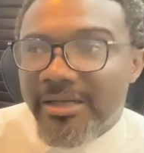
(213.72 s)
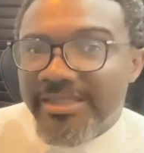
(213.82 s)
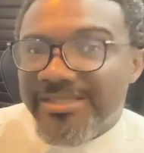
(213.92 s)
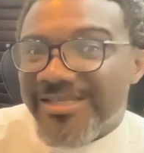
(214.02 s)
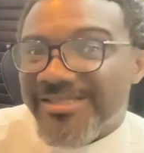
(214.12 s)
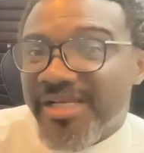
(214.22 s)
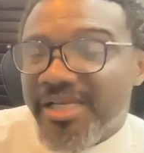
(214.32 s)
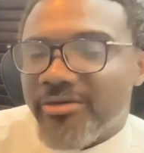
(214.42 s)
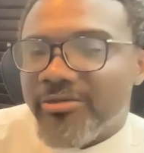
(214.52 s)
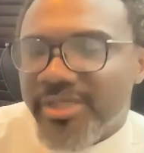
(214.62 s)
it has the
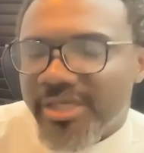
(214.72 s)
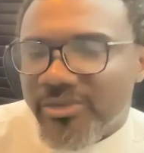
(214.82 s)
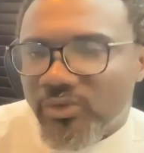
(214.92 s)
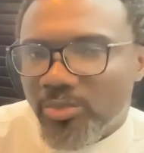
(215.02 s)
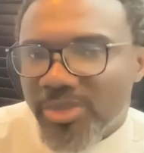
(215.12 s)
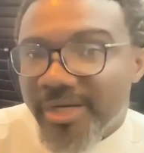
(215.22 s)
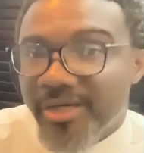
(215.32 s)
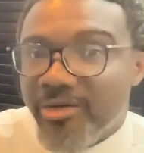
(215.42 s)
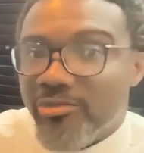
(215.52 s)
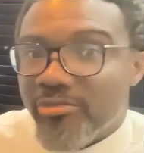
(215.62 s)
ingredients to be
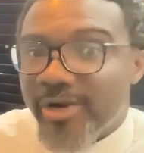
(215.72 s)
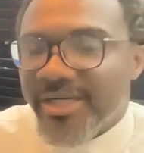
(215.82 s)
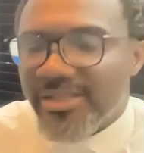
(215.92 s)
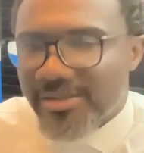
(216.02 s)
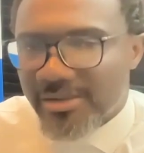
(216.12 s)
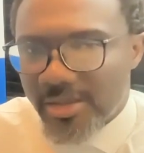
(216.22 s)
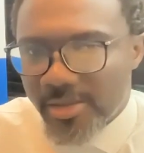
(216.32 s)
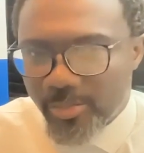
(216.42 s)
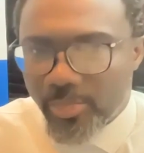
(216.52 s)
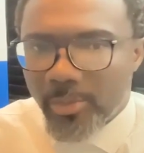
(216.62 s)
a great
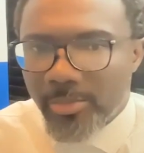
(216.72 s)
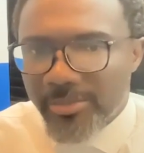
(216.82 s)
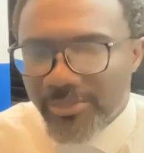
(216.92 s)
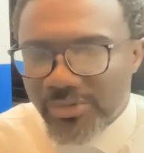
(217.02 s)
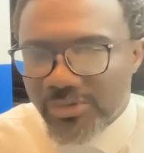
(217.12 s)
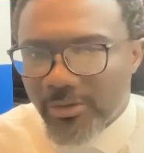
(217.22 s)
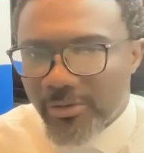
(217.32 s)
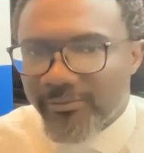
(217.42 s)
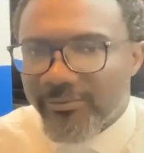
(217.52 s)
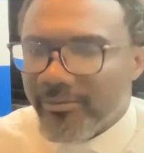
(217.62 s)
problem to
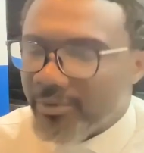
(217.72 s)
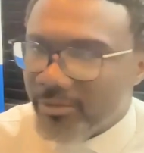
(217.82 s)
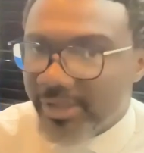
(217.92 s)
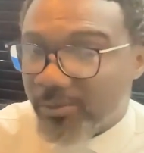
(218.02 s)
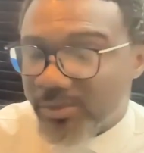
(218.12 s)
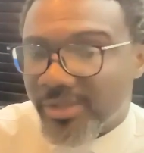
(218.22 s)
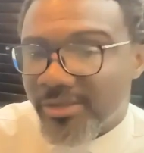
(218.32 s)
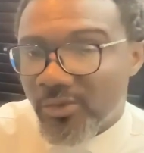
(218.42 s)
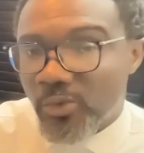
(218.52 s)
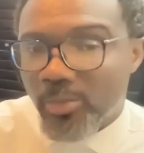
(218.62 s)
solve. Like I said,
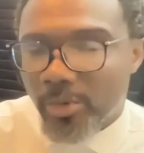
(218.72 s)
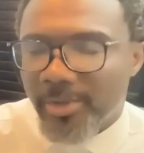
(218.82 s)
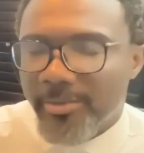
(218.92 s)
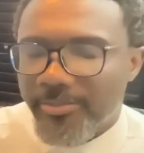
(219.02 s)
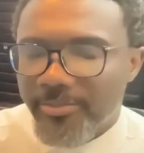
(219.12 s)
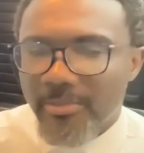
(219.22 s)
good problem.